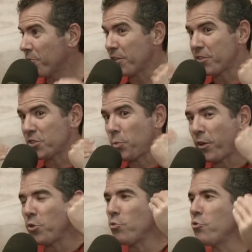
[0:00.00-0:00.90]
This is
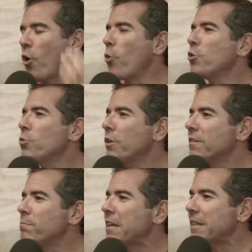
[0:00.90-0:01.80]
when you know you
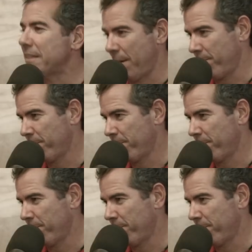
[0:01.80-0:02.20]
can beat them.